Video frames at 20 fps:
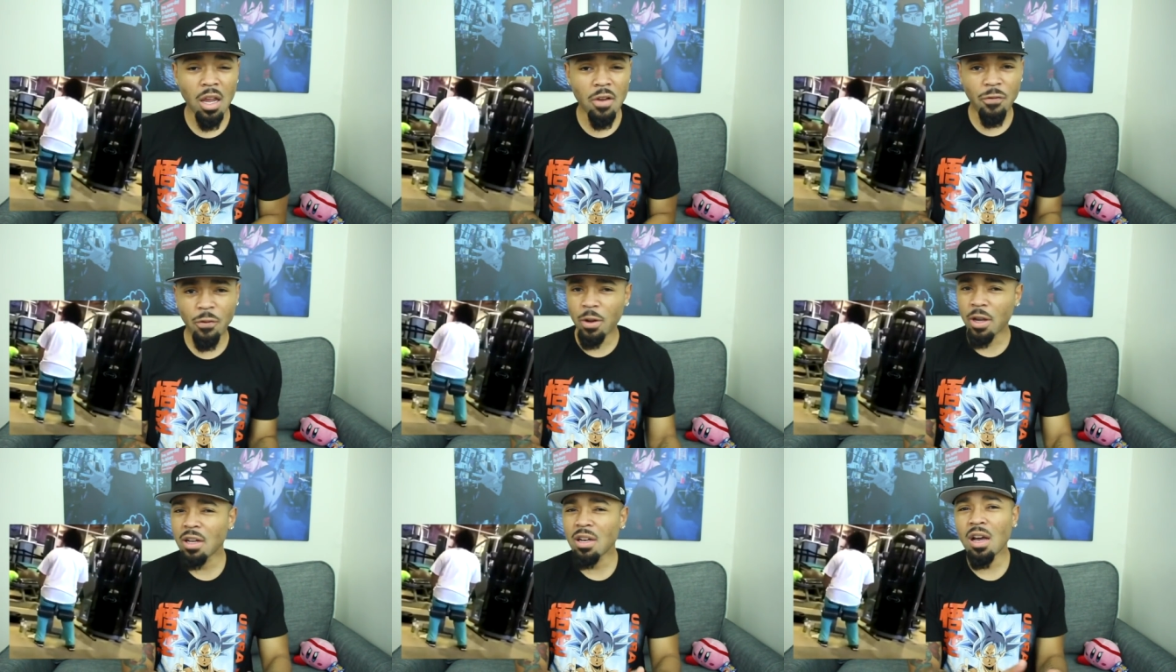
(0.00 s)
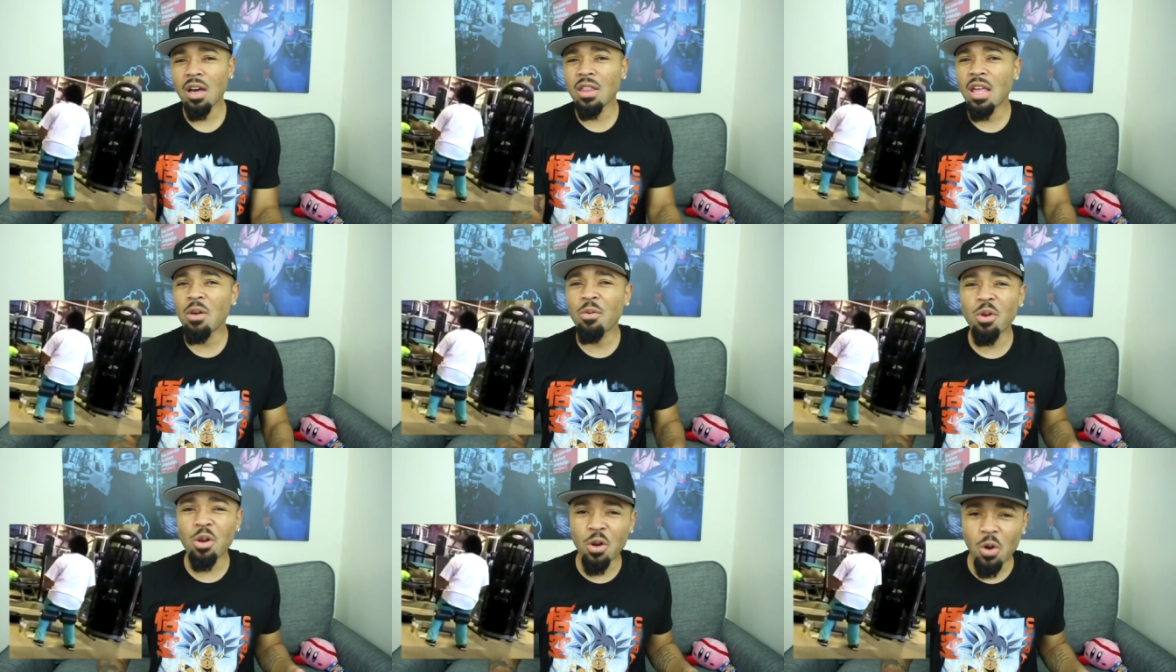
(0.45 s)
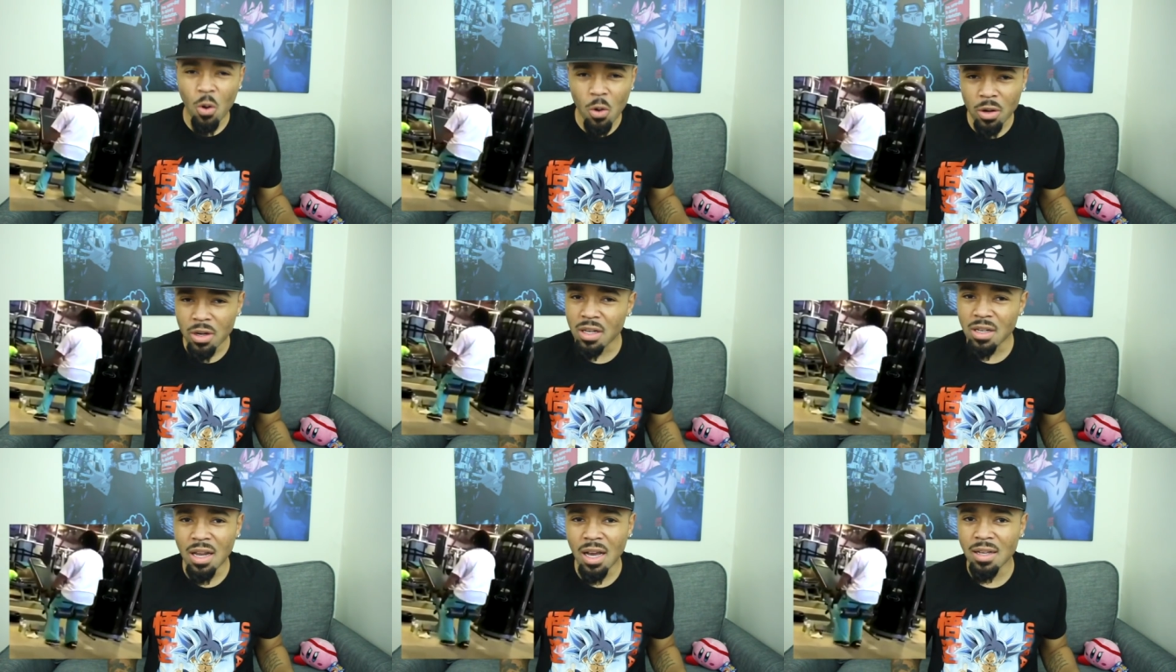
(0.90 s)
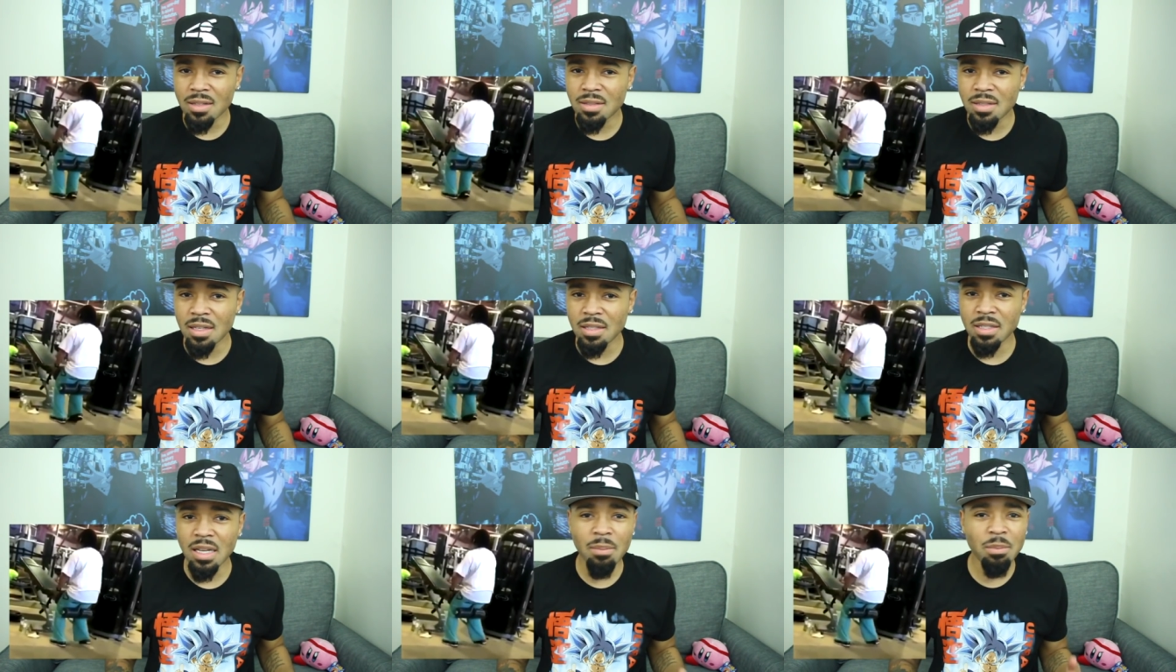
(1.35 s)
And forget all that recording
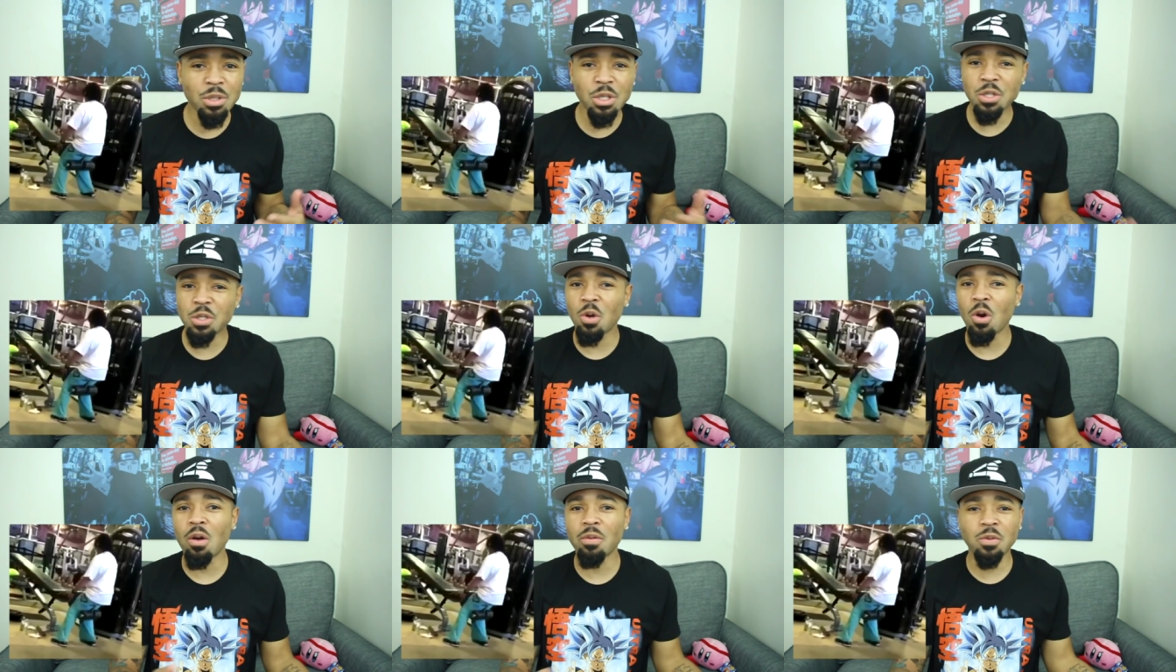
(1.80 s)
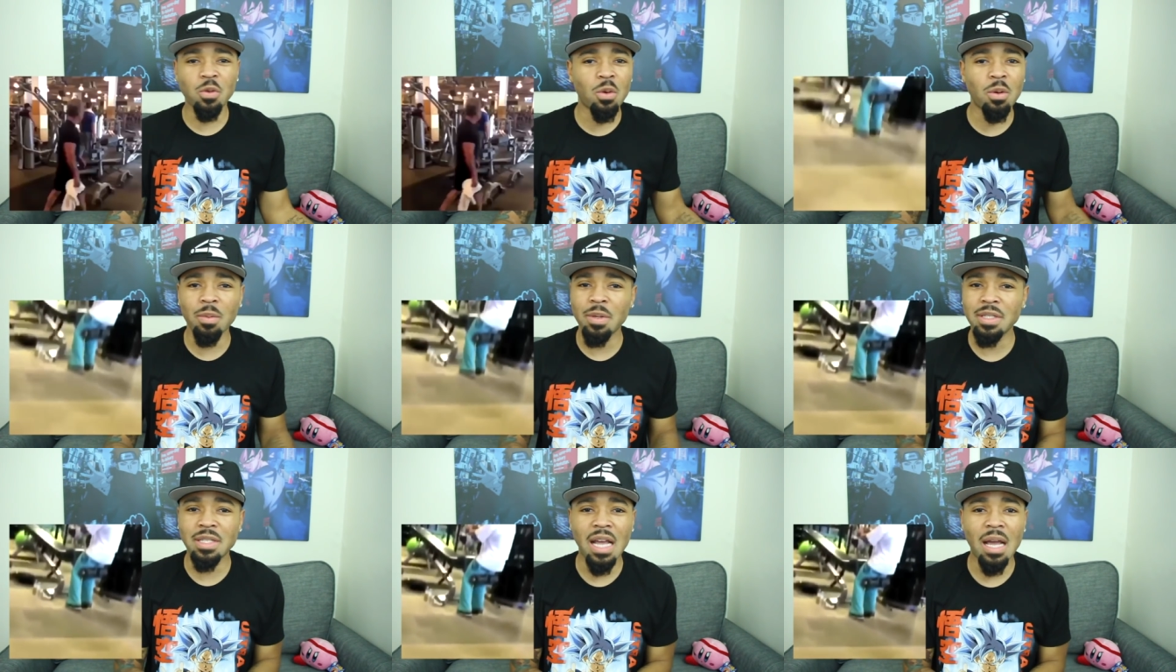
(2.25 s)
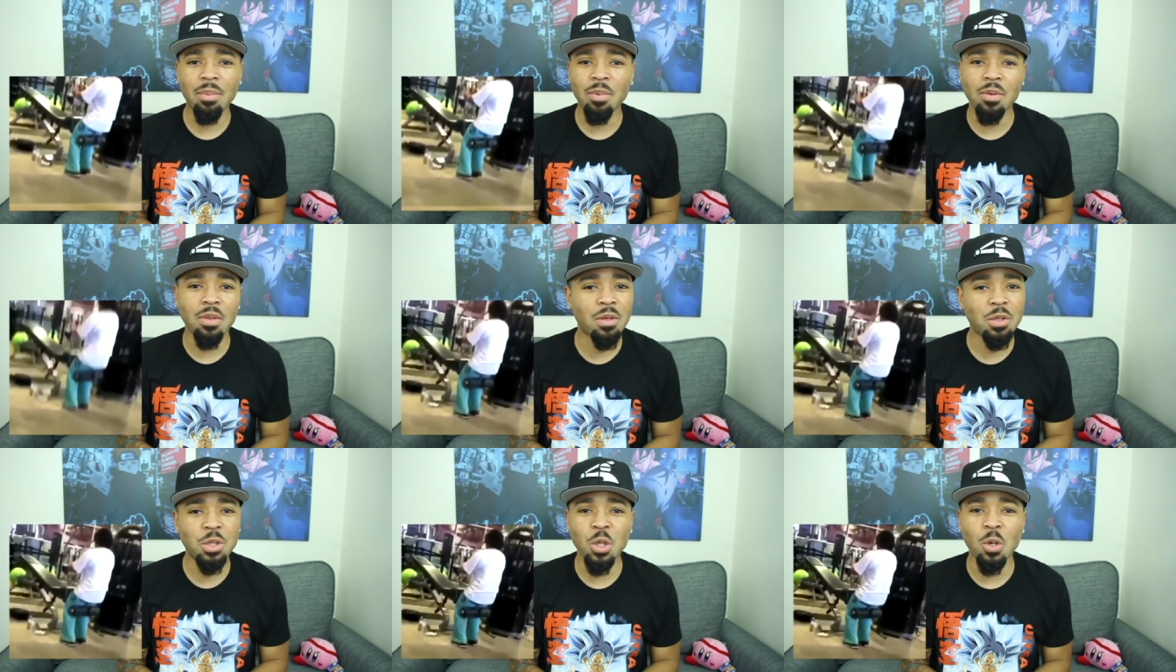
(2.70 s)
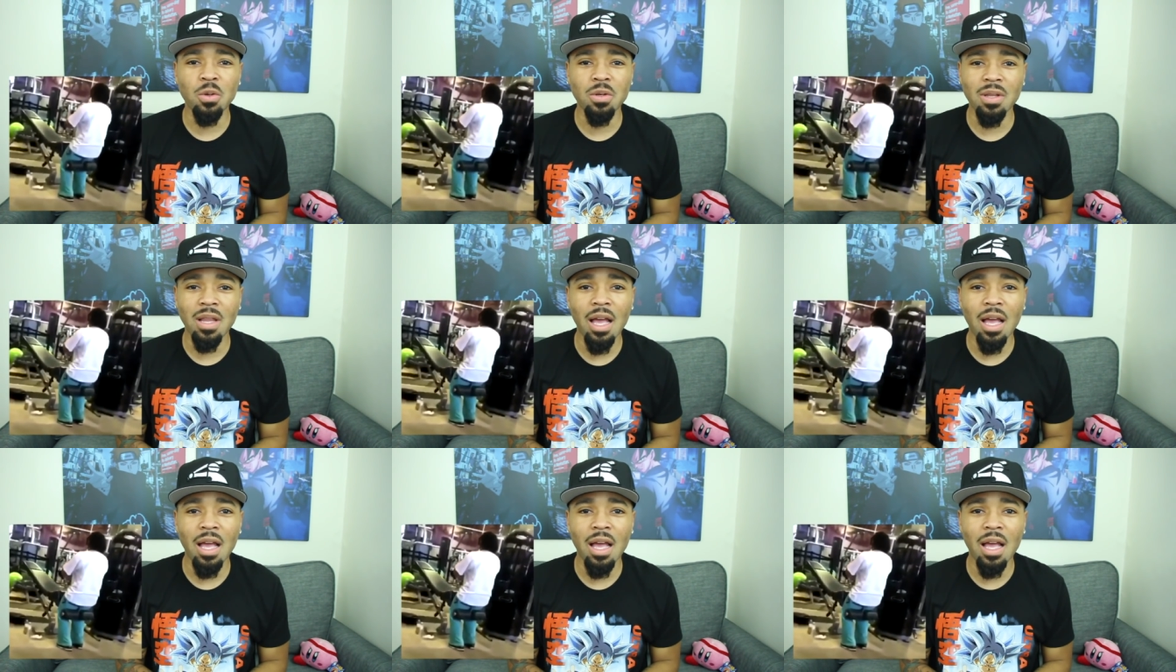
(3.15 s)
nonsense, I'm gonna just go up to him and tap him on the shoulder